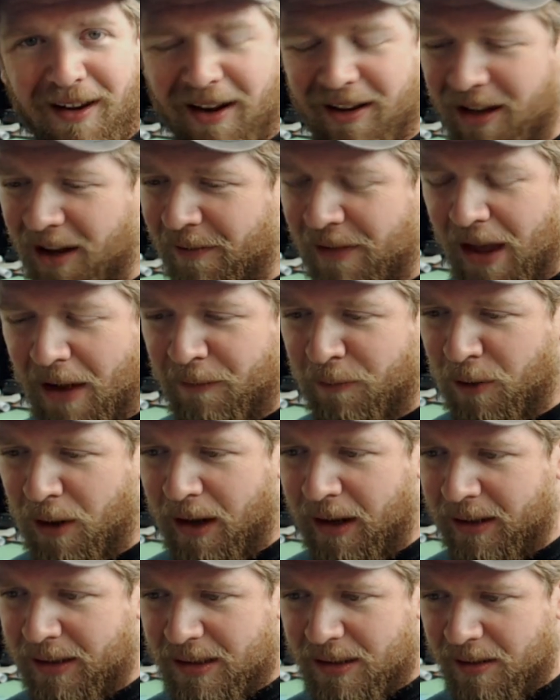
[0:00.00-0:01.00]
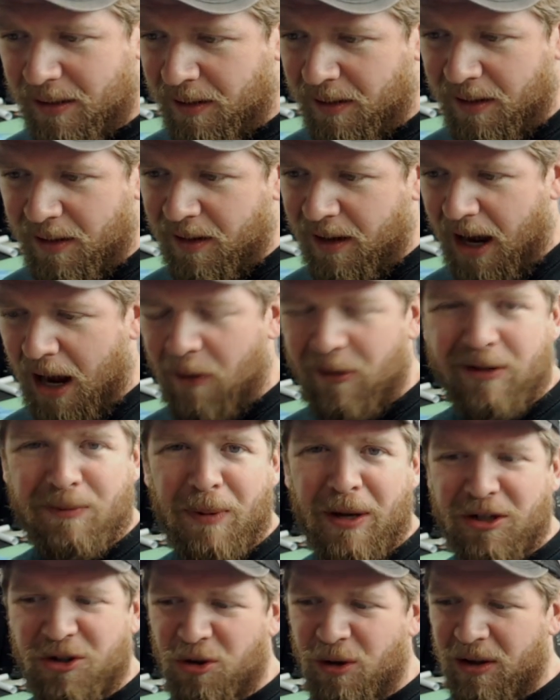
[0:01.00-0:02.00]
I love that phrase. I always
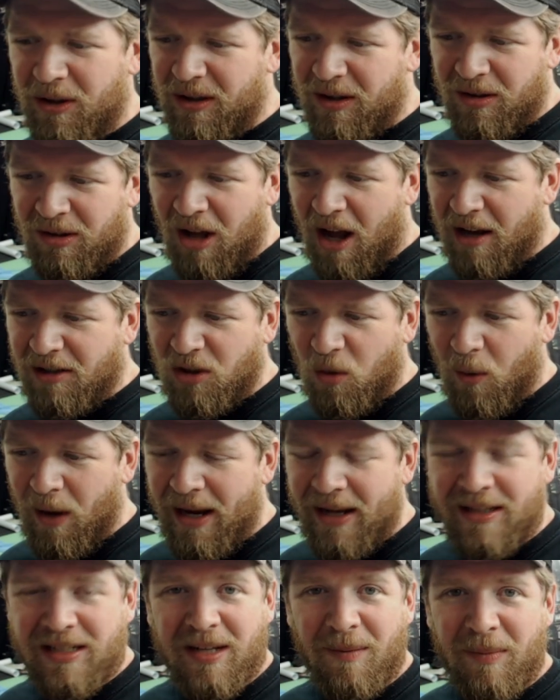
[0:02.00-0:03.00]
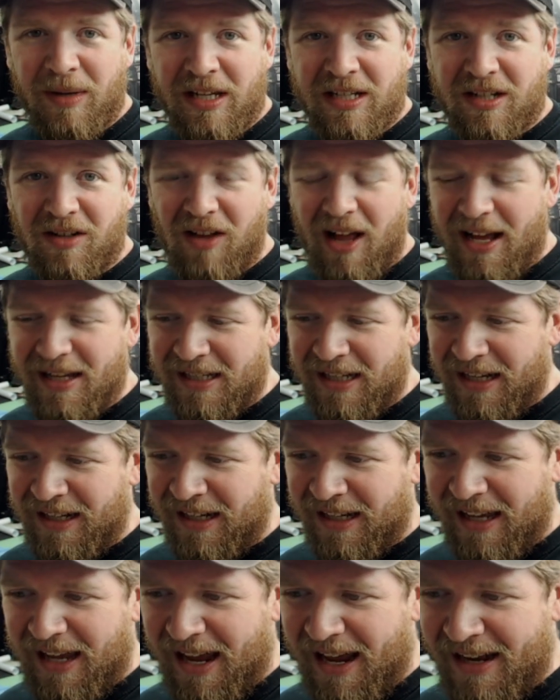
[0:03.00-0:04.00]
picture it locked away in somebody's closet
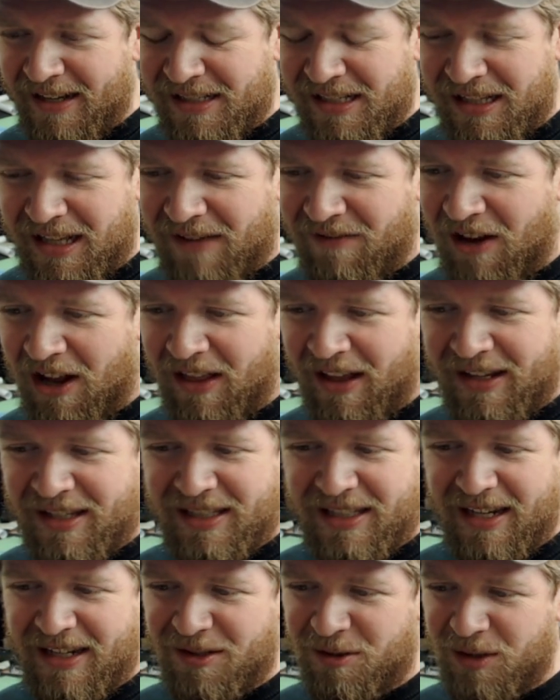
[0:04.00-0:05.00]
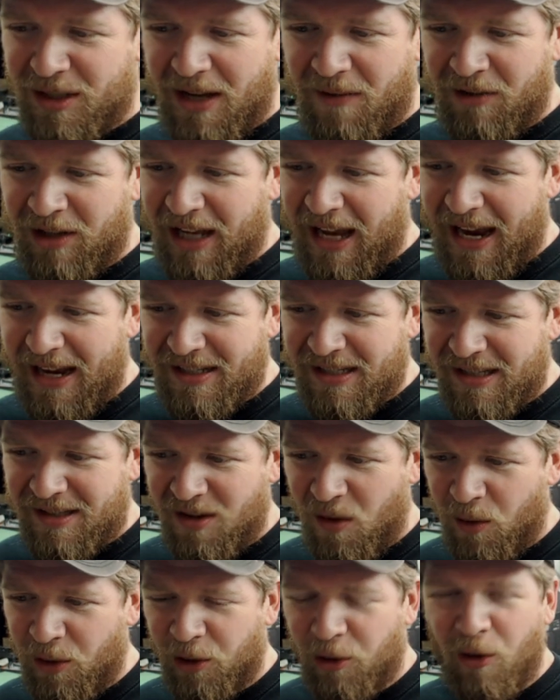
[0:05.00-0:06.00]
in a case, and they've got like six or seven cases
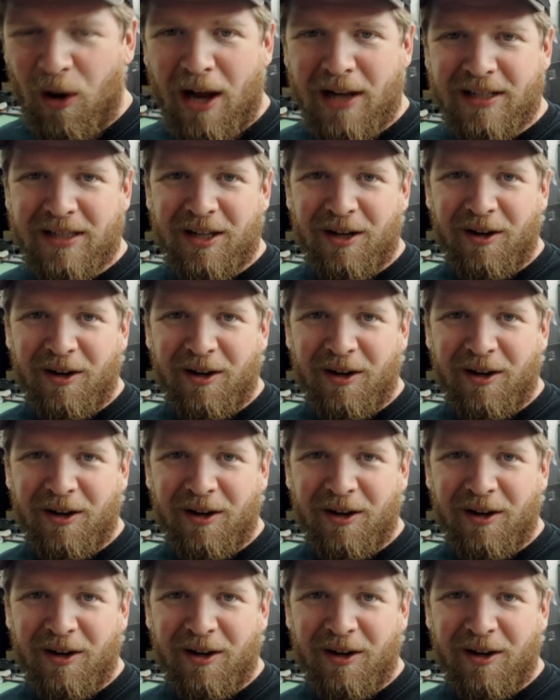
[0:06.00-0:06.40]
going across